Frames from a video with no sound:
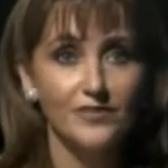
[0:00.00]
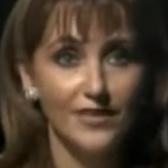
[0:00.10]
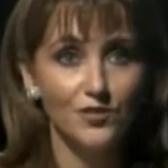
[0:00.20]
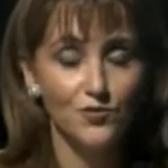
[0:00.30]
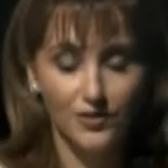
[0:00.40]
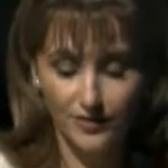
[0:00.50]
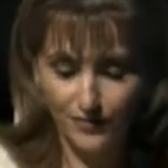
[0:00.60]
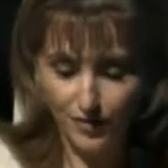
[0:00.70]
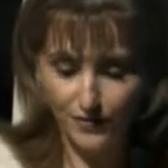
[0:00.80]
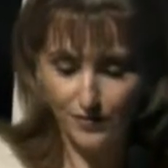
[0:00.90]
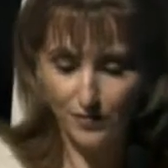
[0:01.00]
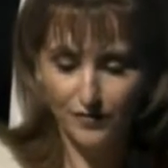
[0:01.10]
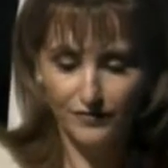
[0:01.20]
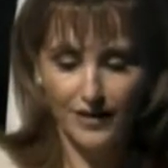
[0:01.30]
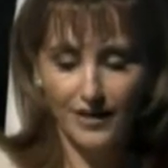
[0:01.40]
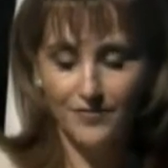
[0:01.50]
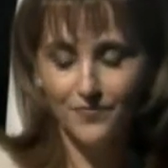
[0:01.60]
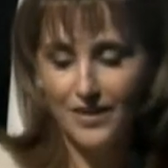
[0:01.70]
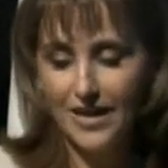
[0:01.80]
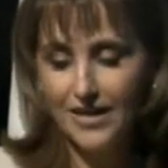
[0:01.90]
the sanctuary of the butterfly.
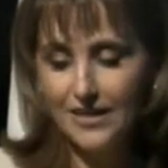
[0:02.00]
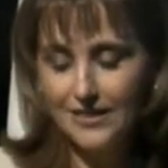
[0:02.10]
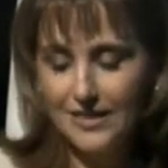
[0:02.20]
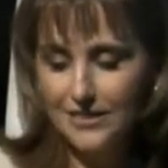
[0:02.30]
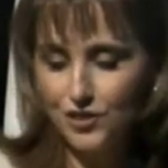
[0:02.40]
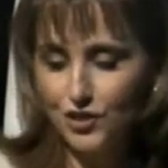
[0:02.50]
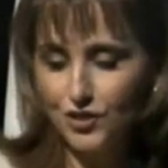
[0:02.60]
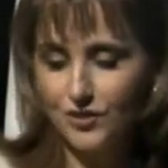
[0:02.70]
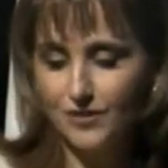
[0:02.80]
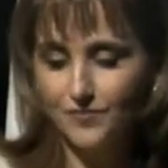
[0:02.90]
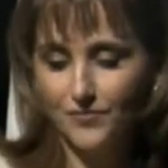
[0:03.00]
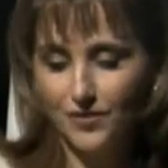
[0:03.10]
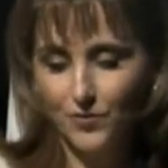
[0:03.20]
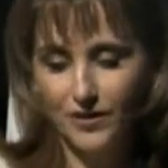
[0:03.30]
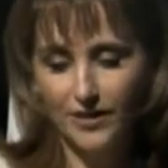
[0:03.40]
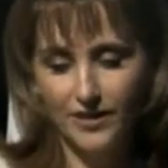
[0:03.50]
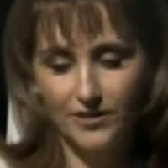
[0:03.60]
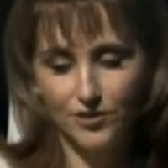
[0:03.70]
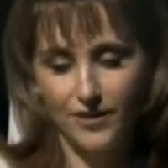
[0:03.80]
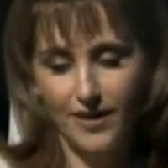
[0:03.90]
This year, we are here
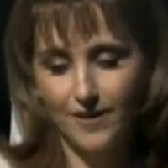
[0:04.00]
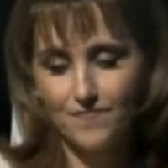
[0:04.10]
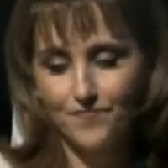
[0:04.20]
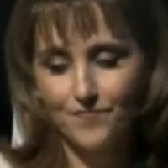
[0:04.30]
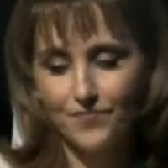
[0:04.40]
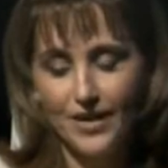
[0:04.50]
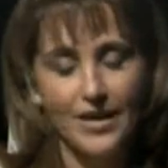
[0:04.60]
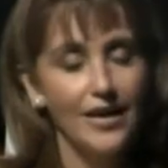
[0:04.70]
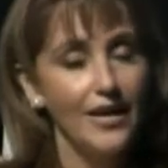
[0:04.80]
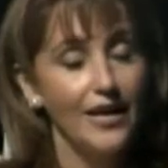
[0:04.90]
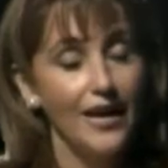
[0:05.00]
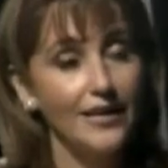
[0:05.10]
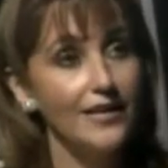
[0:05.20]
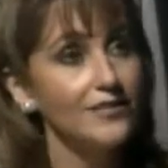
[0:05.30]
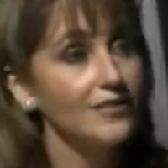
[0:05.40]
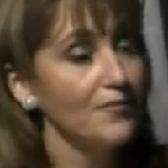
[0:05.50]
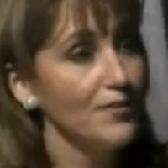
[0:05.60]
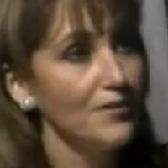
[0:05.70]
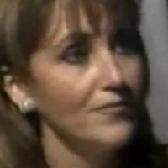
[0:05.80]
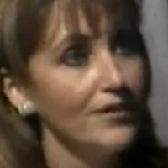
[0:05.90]
today, and his
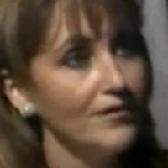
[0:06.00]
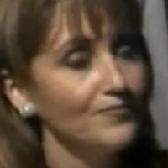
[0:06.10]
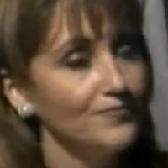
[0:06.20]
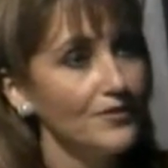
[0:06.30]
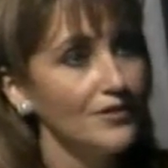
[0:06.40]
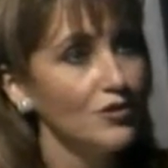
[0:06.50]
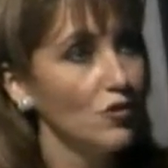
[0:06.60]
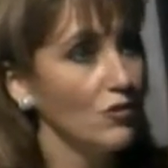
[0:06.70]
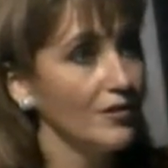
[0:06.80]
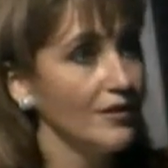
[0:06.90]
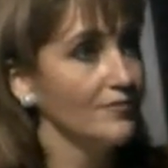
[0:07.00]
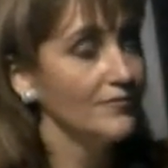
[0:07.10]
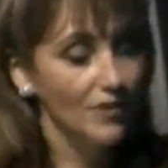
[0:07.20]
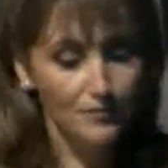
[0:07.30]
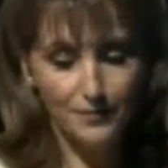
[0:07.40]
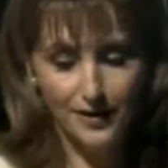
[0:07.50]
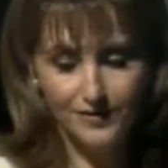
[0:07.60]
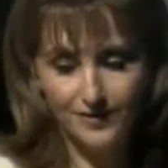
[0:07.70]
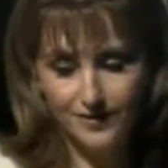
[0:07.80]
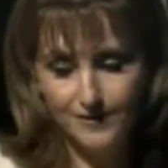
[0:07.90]
commitment is totally
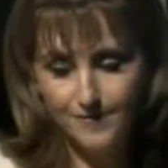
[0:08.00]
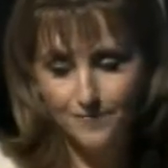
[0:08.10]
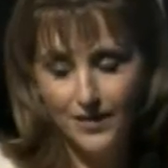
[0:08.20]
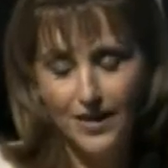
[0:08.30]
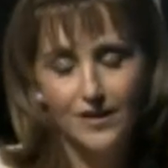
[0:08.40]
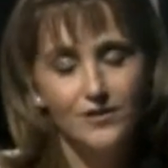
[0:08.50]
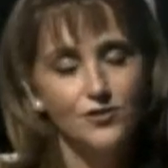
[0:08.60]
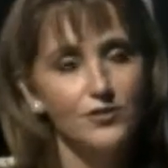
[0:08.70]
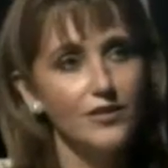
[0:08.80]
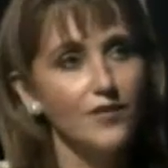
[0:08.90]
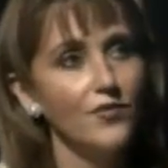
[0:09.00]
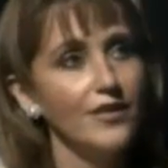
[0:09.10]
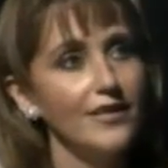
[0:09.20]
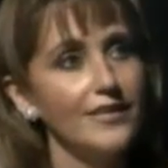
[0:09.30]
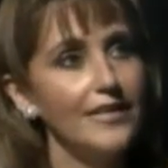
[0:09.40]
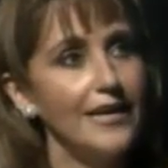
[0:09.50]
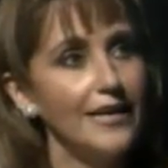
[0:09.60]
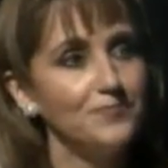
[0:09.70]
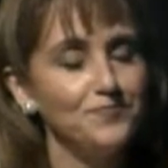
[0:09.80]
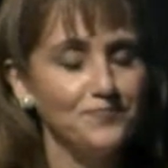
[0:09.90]
unprecedented. Just to give you an
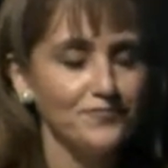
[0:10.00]
idea,